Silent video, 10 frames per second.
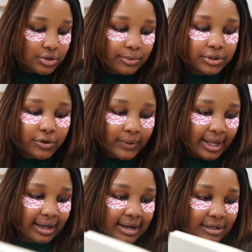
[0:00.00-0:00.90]
I'm going to go
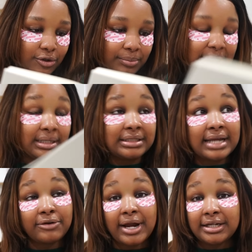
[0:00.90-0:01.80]
ahead and complete this.
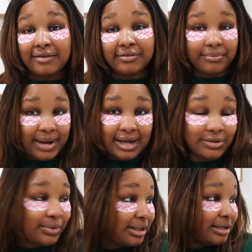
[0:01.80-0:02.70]
And right off the
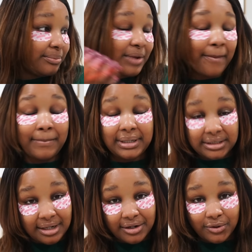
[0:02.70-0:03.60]
bat, with it a
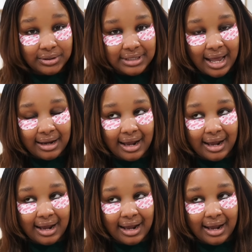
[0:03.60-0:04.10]
blizzard outside,